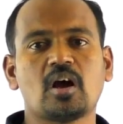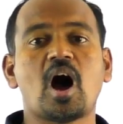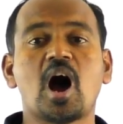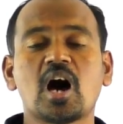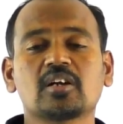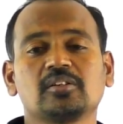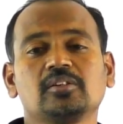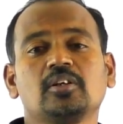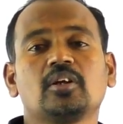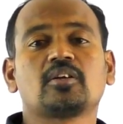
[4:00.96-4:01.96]
or
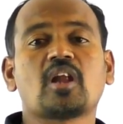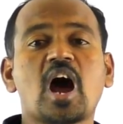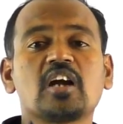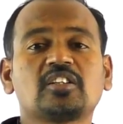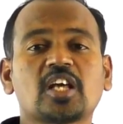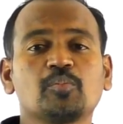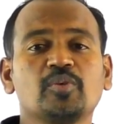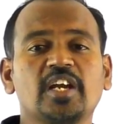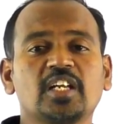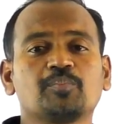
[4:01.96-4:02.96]

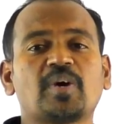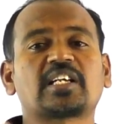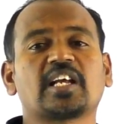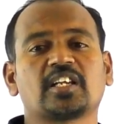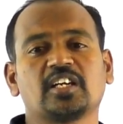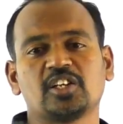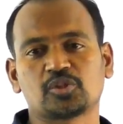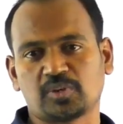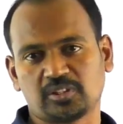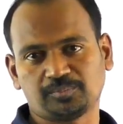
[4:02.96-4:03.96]
non-terminating but recurring
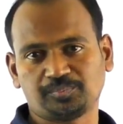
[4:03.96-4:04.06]
decimal.